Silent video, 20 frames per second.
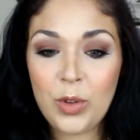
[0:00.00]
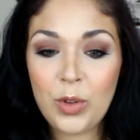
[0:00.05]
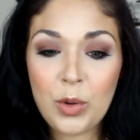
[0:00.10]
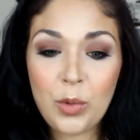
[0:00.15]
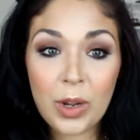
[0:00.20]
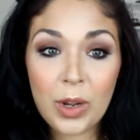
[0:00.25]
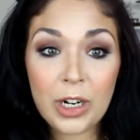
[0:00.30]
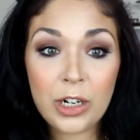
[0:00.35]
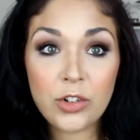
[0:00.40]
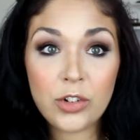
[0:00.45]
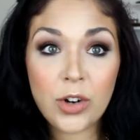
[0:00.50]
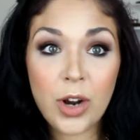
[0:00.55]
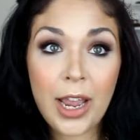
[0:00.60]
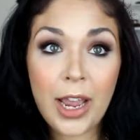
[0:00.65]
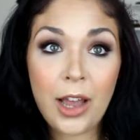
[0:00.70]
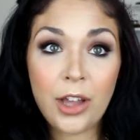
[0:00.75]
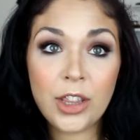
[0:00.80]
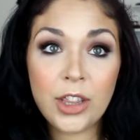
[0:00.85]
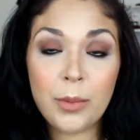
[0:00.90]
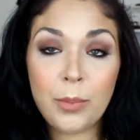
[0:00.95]
If you want to
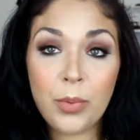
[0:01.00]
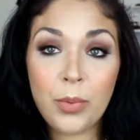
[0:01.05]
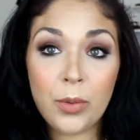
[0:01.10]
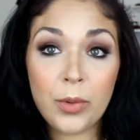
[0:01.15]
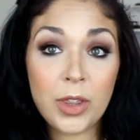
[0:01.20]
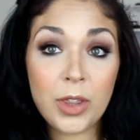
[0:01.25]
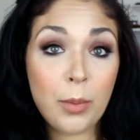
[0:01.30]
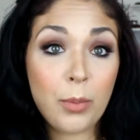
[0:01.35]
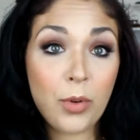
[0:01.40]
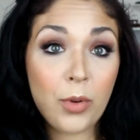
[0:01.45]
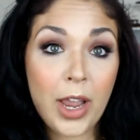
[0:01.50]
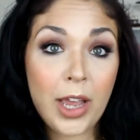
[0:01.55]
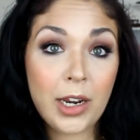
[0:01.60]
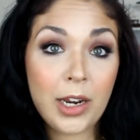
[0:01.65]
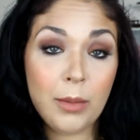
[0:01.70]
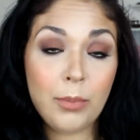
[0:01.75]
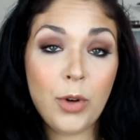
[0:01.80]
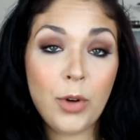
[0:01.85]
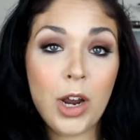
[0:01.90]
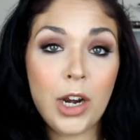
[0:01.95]
try out the, the
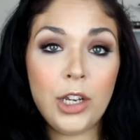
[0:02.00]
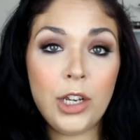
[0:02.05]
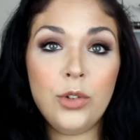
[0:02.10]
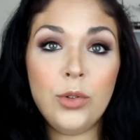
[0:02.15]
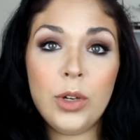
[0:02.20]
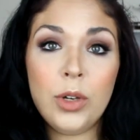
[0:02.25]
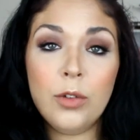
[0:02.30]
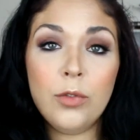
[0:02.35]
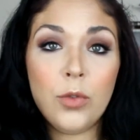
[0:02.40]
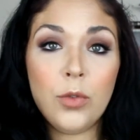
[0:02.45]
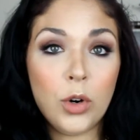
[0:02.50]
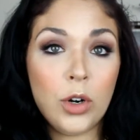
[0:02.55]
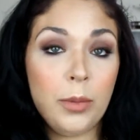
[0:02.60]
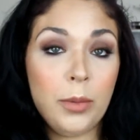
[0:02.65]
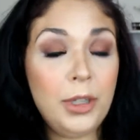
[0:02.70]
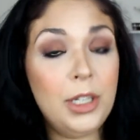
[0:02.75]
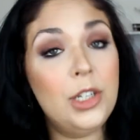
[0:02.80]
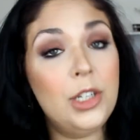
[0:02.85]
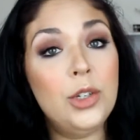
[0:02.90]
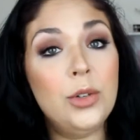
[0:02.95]
brand and the product, you can
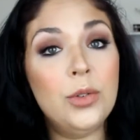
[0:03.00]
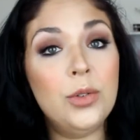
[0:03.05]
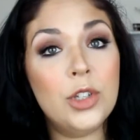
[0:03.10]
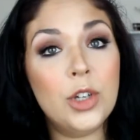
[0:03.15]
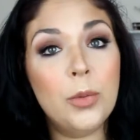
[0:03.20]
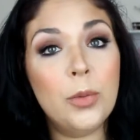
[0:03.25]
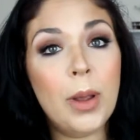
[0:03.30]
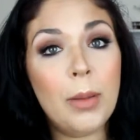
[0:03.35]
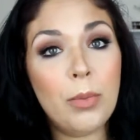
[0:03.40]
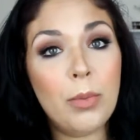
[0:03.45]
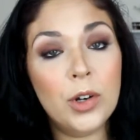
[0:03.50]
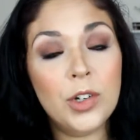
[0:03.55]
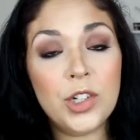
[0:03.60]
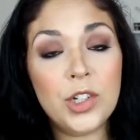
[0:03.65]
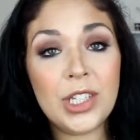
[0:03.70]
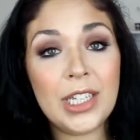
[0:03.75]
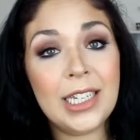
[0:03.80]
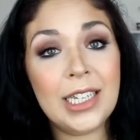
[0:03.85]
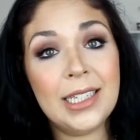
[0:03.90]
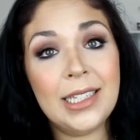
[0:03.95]
affordably do so by
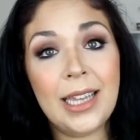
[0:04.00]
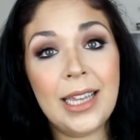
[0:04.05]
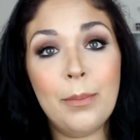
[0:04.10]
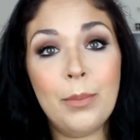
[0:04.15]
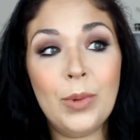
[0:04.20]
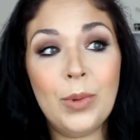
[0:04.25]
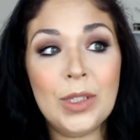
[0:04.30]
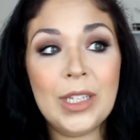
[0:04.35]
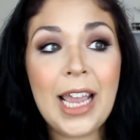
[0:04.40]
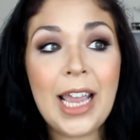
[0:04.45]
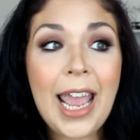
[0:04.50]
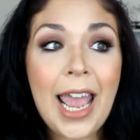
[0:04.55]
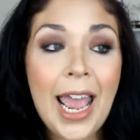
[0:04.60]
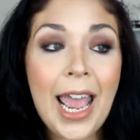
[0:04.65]
purchasing samples,